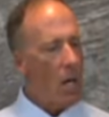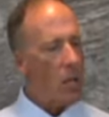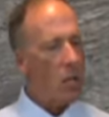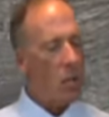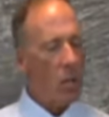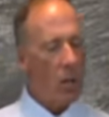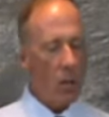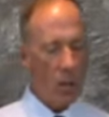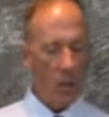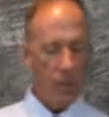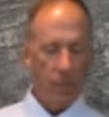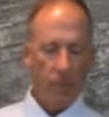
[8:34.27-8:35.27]
A
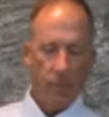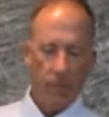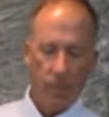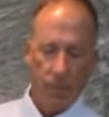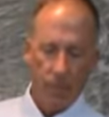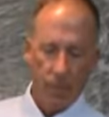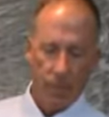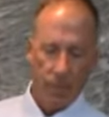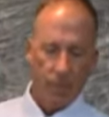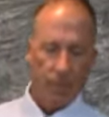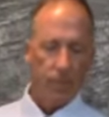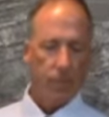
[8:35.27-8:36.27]
slur.
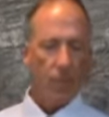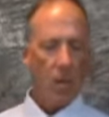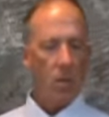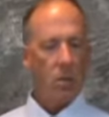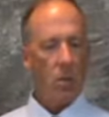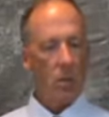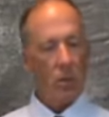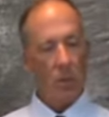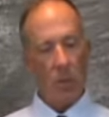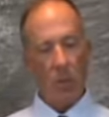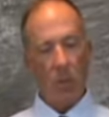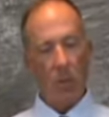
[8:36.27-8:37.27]
A slur,
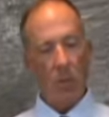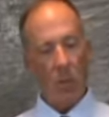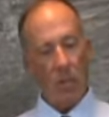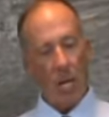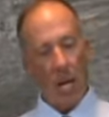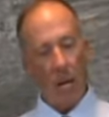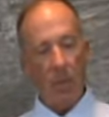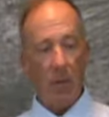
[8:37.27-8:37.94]
so similar to a tie,